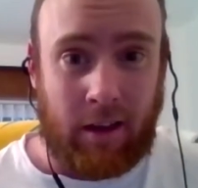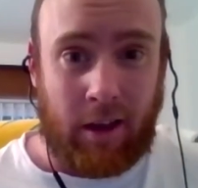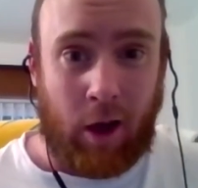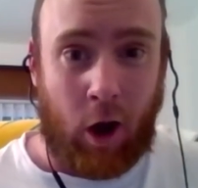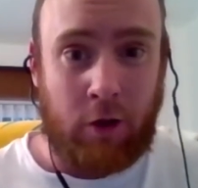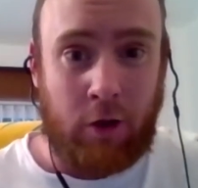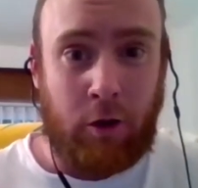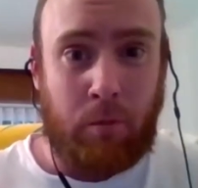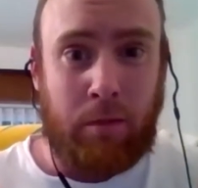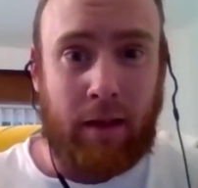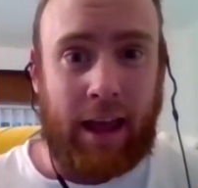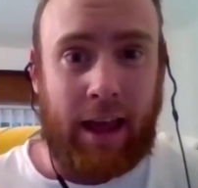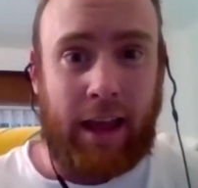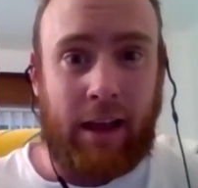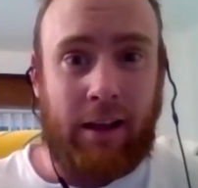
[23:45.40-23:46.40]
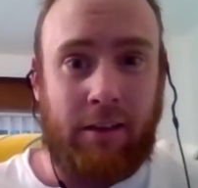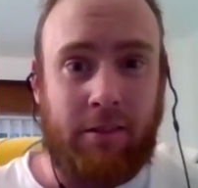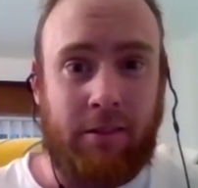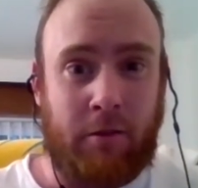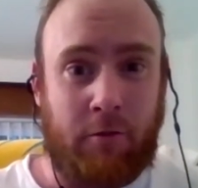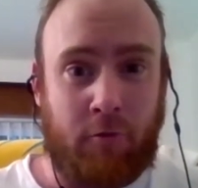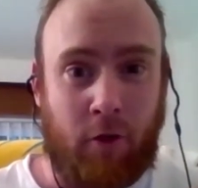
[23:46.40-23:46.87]
Are mm. you playing
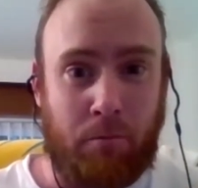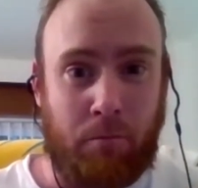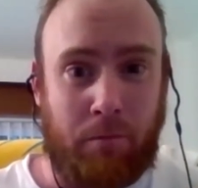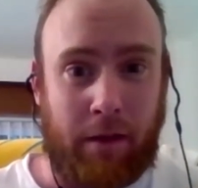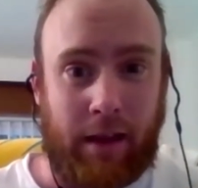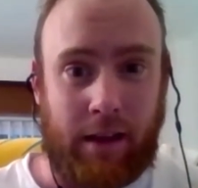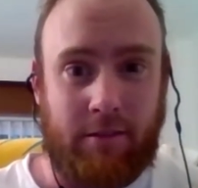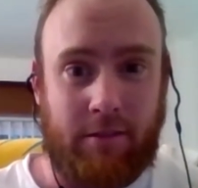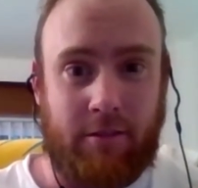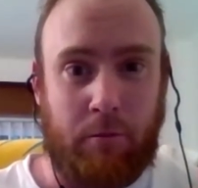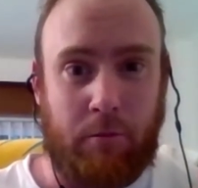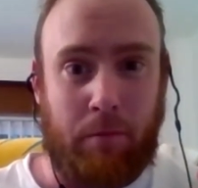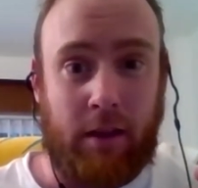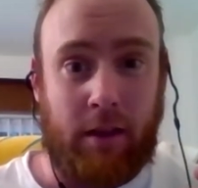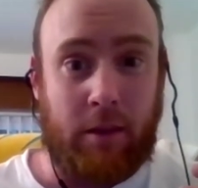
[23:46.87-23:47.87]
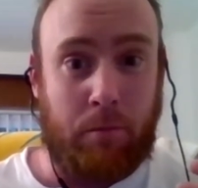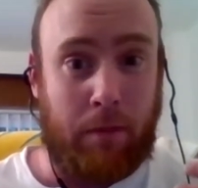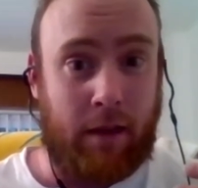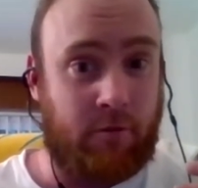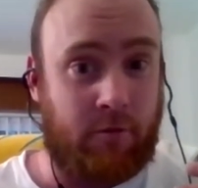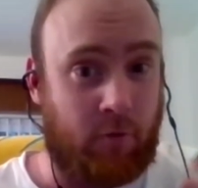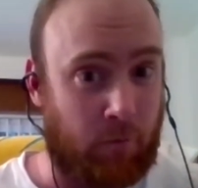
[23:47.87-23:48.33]
the trumpet to be the
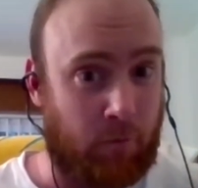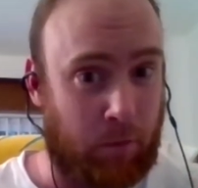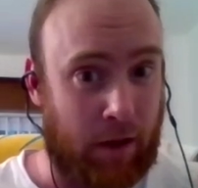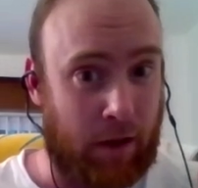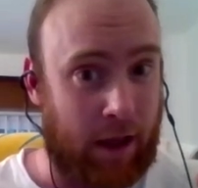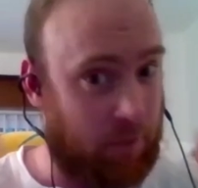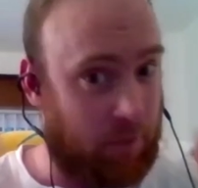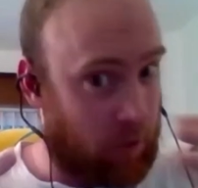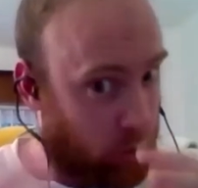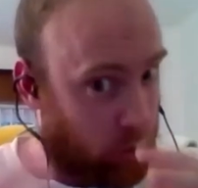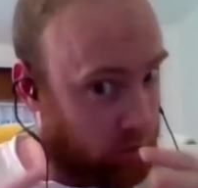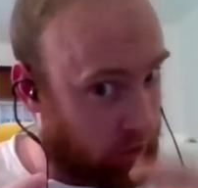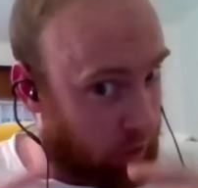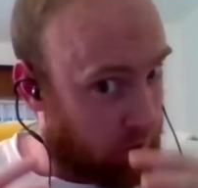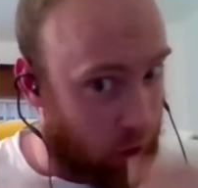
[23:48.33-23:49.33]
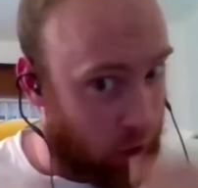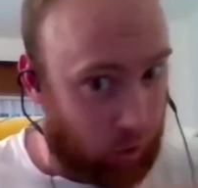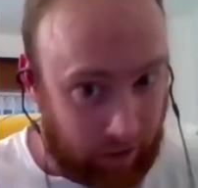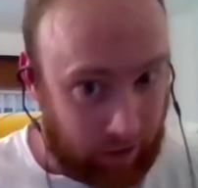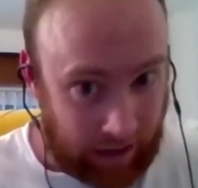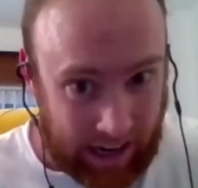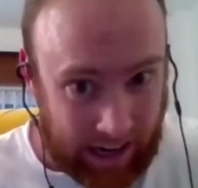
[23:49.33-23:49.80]
best trumpet player for yourself
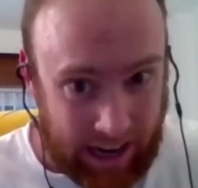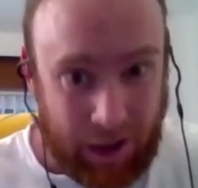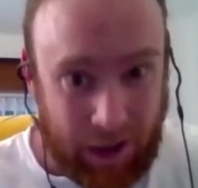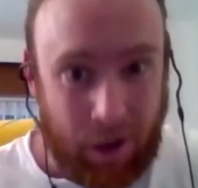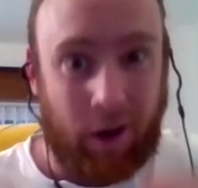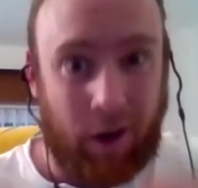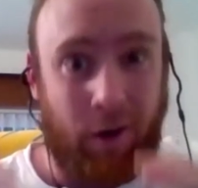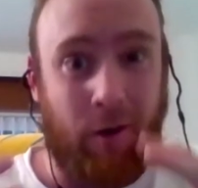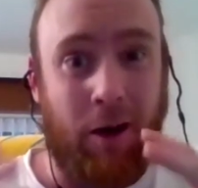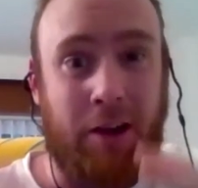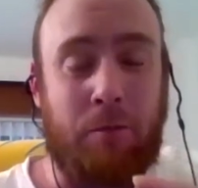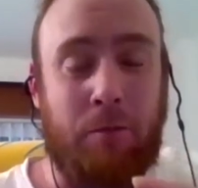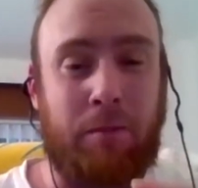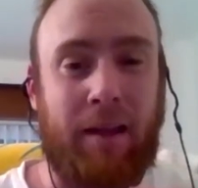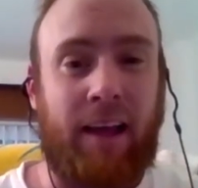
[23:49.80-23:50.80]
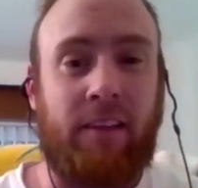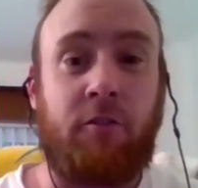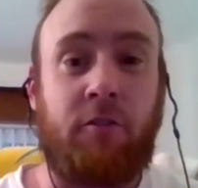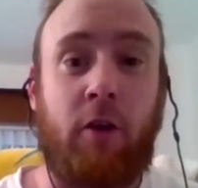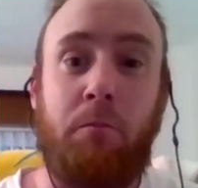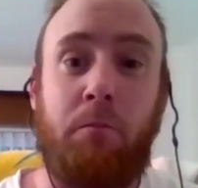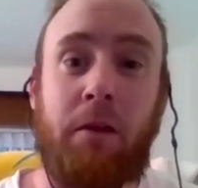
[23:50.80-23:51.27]
only? Or are you mm. playing the
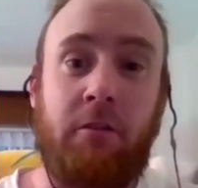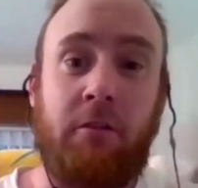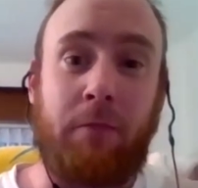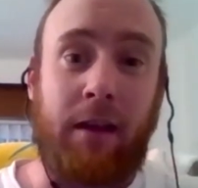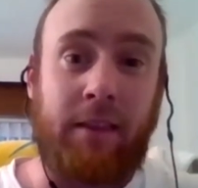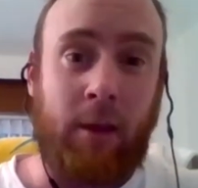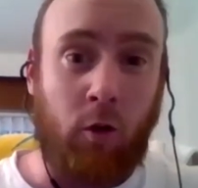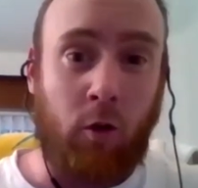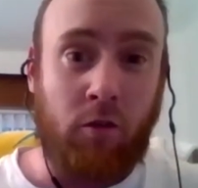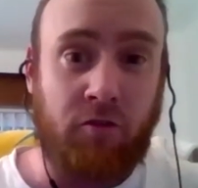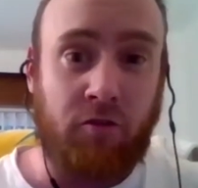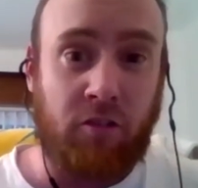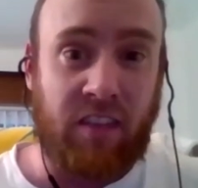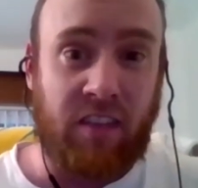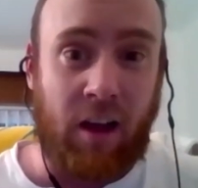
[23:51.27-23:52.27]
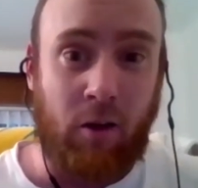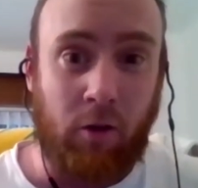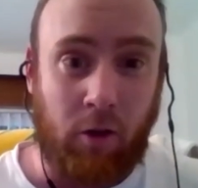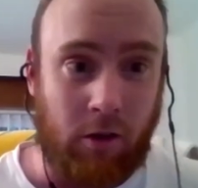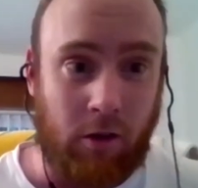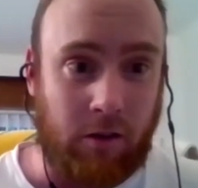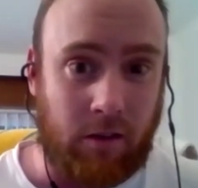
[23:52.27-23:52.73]
trumpet to make the orchestra sound
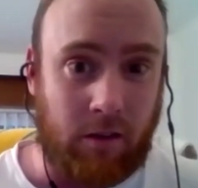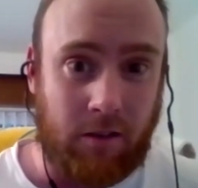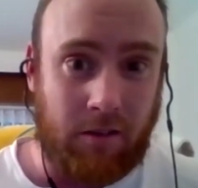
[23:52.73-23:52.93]
good?